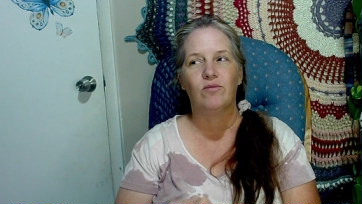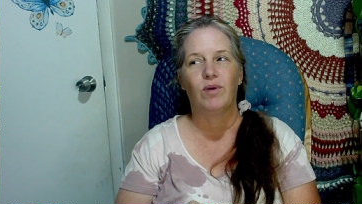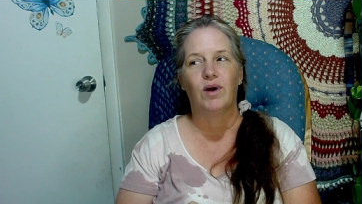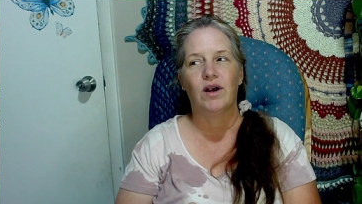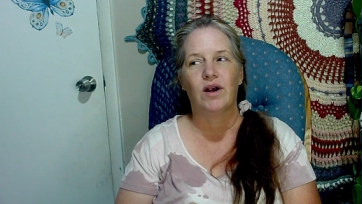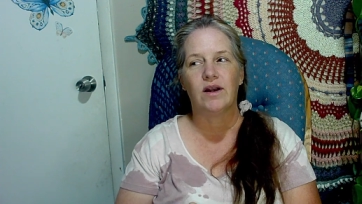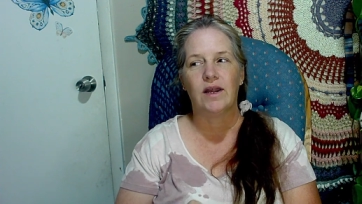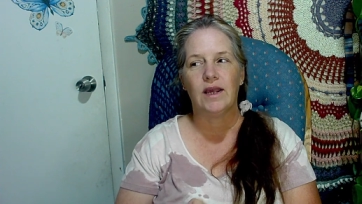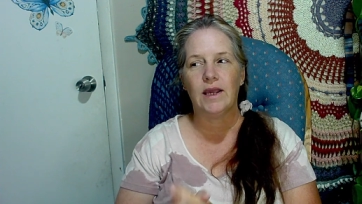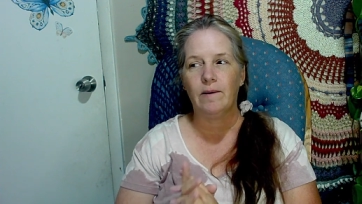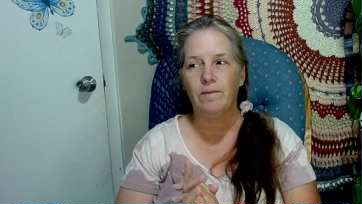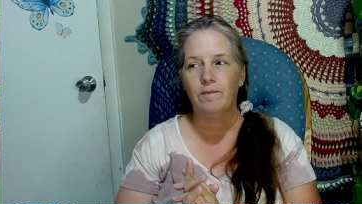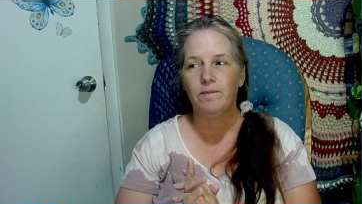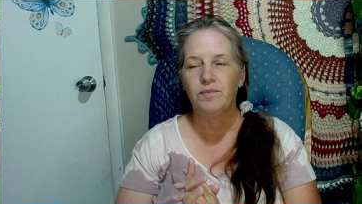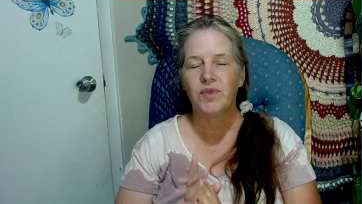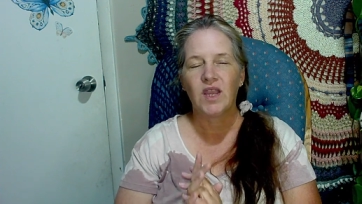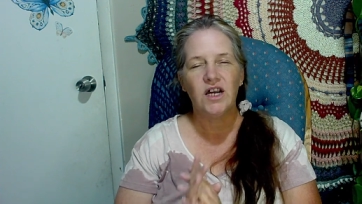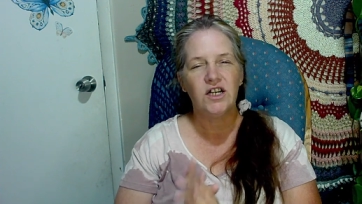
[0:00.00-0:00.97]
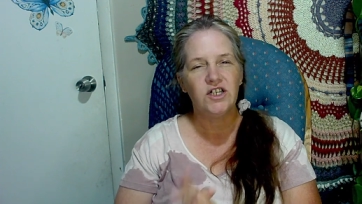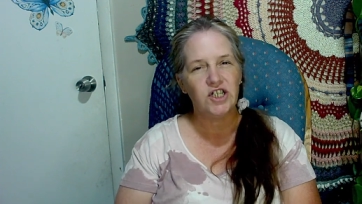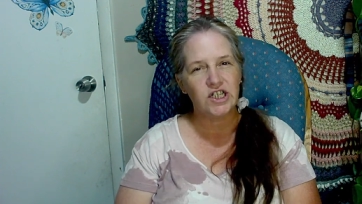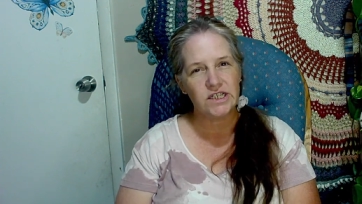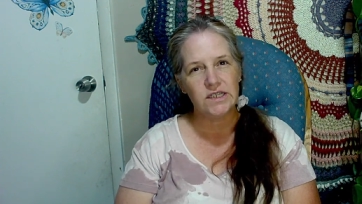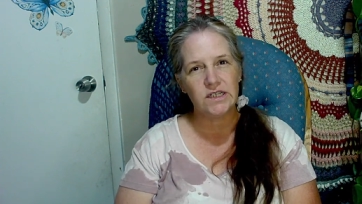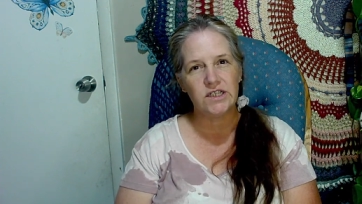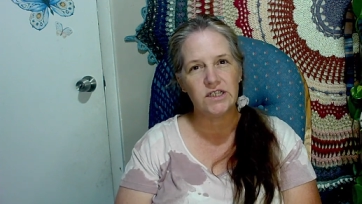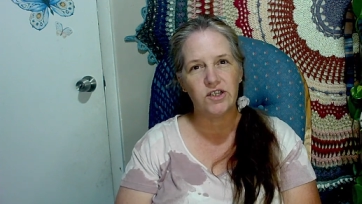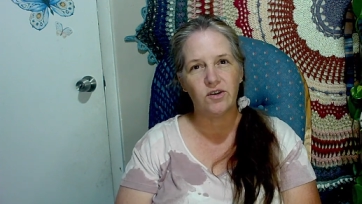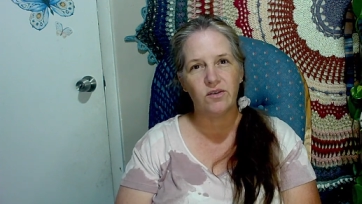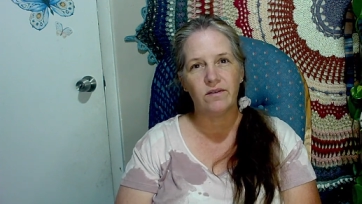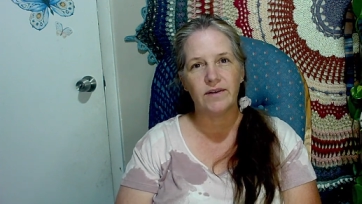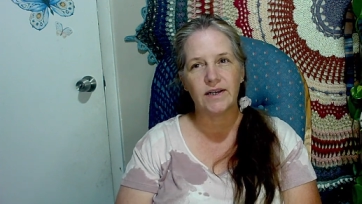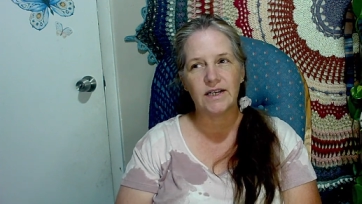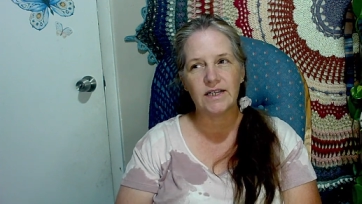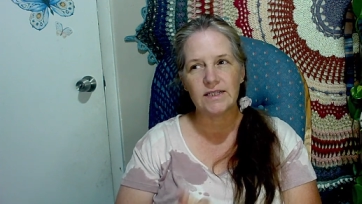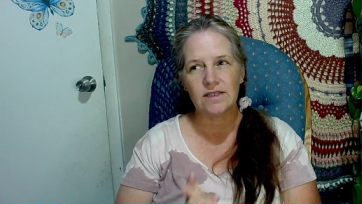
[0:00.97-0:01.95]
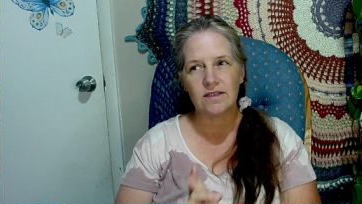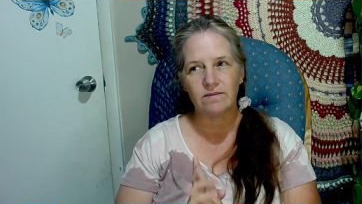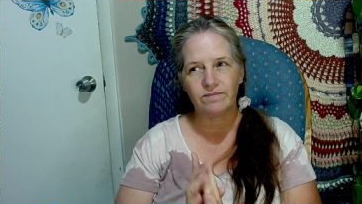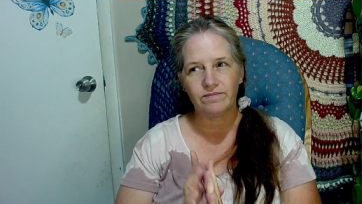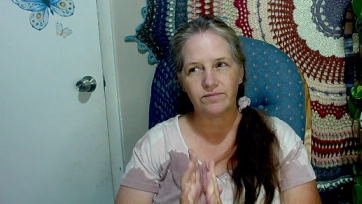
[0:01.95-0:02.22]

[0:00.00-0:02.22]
party, just the two of us,